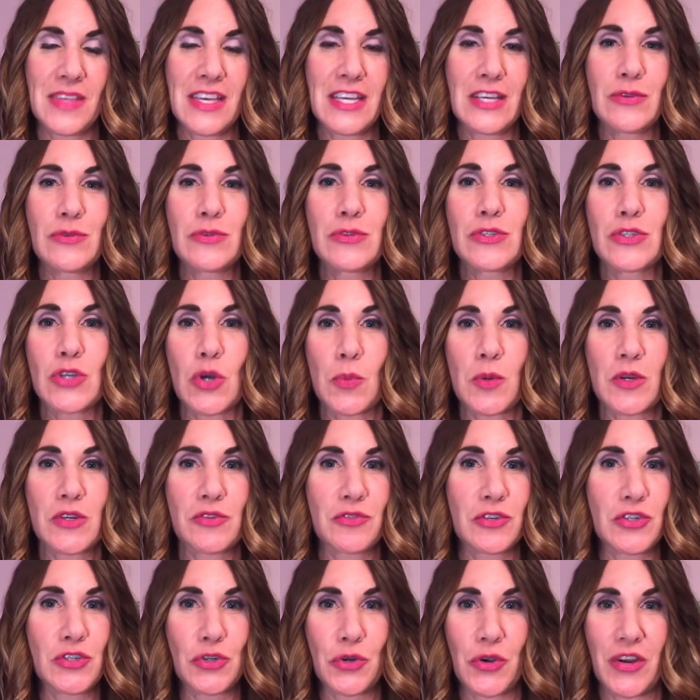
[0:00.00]
Thank you so much
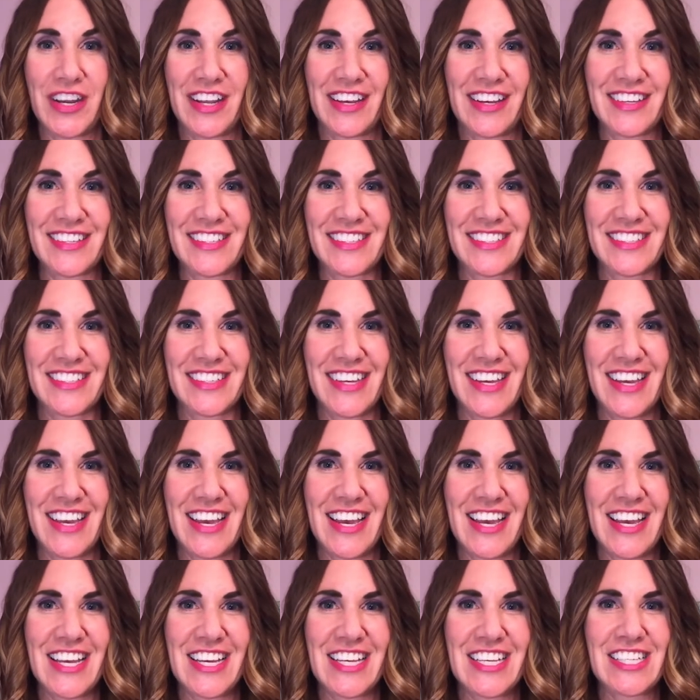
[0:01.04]
for joining us.
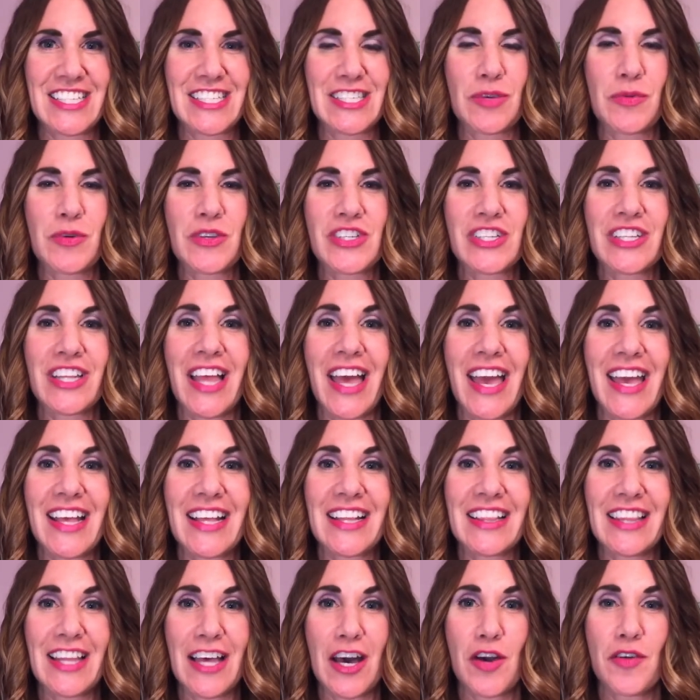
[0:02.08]
So much light,
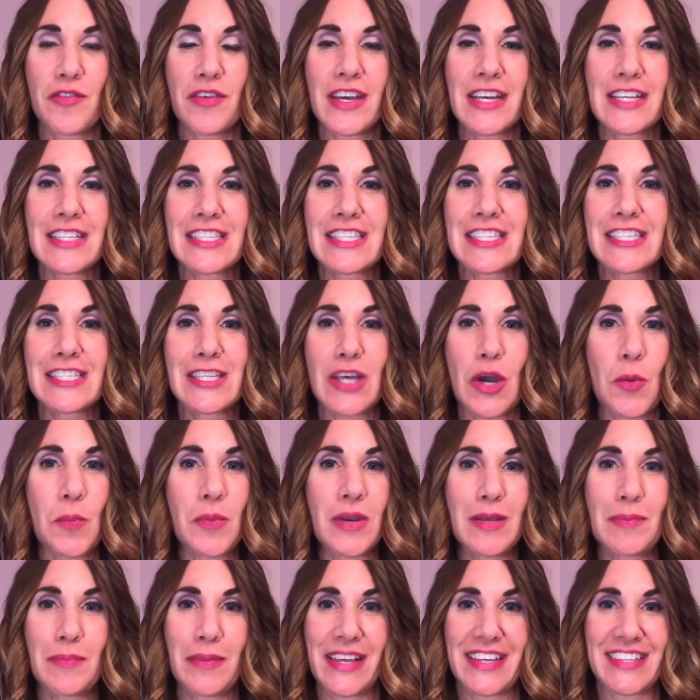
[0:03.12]
love, and so
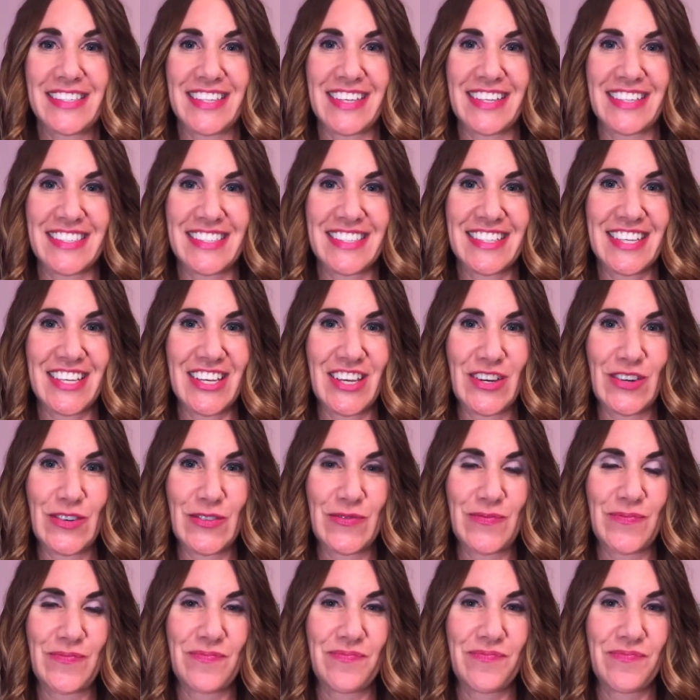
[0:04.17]
many blessings to you.